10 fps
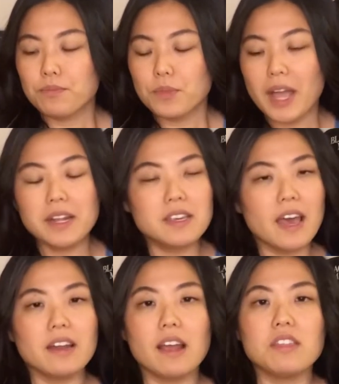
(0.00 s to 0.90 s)
And again,
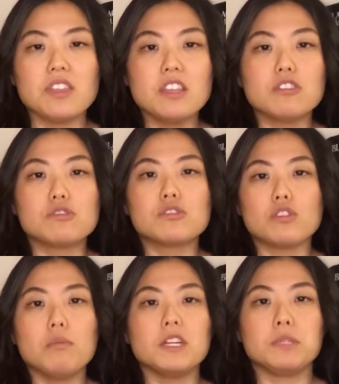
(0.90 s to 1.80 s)
I think there's so
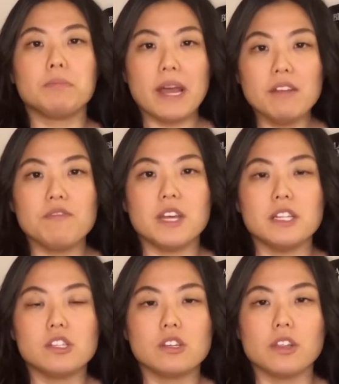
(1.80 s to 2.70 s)
much benefit
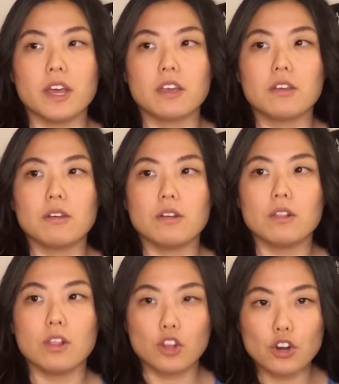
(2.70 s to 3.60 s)
to like
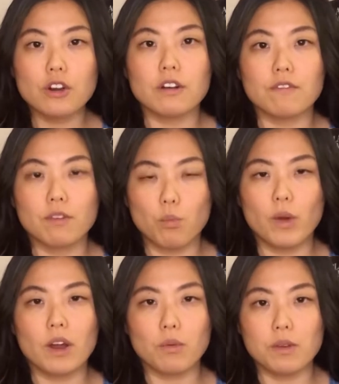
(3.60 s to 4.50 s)
learn from
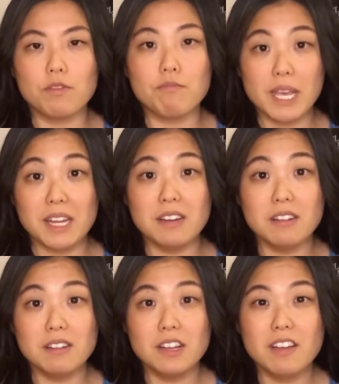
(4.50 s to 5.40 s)
where we've been
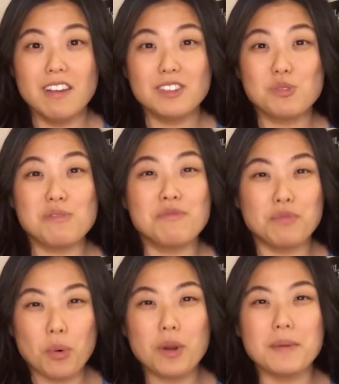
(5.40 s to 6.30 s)
to
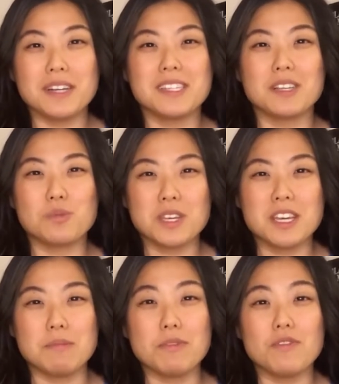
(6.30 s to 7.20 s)
inform us as we
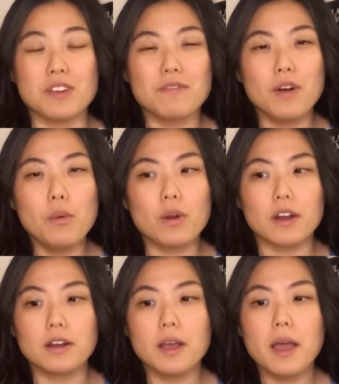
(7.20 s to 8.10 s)
keep moving
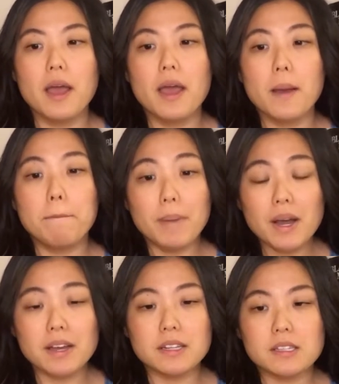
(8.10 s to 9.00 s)
forward.
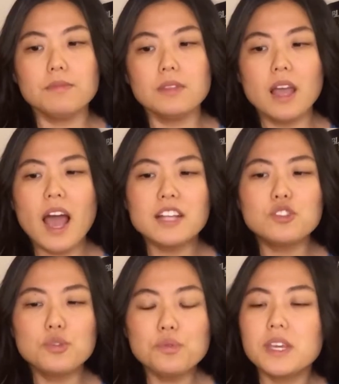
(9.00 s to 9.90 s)
But I
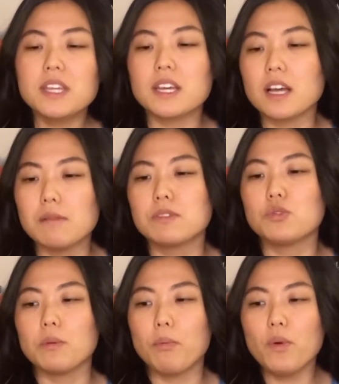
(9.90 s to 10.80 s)
do think it comes to a
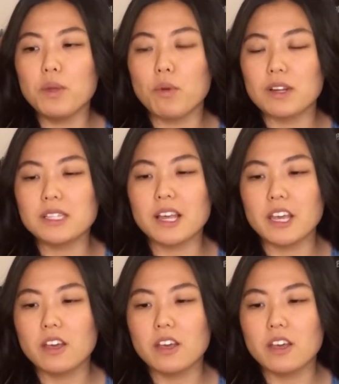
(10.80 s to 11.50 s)
point where it's like,